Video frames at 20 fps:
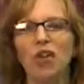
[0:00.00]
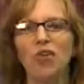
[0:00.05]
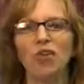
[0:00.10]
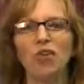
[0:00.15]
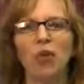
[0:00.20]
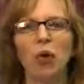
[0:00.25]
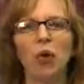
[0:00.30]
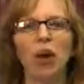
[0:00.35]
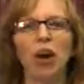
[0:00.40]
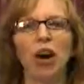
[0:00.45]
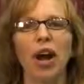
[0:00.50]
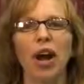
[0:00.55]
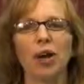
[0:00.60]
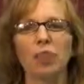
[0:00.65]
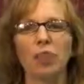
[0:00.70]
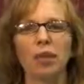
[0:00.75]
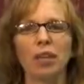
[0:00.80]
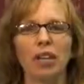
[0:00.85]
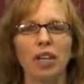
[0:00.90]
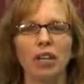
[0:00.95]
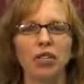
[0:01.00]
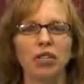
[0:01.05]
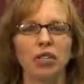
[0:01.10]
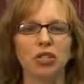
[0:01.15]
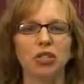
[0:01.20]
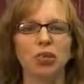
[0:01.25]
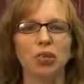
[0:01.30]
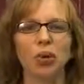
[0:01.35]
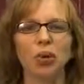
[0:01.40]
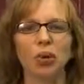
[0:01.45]
for
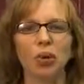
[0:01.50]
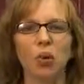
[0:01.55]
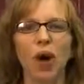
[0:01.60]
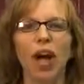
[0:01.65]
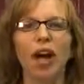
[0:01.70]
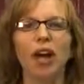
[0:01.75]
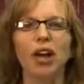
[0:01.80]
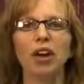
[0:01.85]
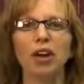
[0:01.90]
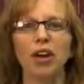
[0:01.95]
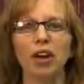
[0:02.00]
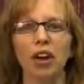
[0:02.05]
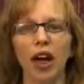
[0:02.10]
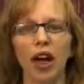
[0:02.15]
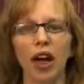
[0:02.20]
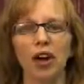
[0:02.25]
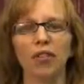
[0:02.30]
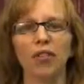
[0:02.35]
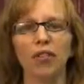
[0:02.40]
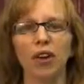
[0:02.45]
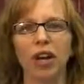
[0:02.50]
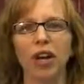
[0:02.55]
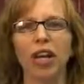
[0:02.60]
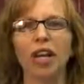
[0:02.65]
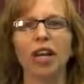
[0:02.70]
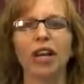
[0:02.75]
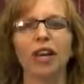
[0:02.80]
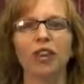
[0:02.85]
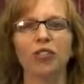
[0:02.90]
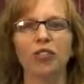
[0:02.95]
applications where the wired
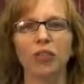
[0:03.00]
offering,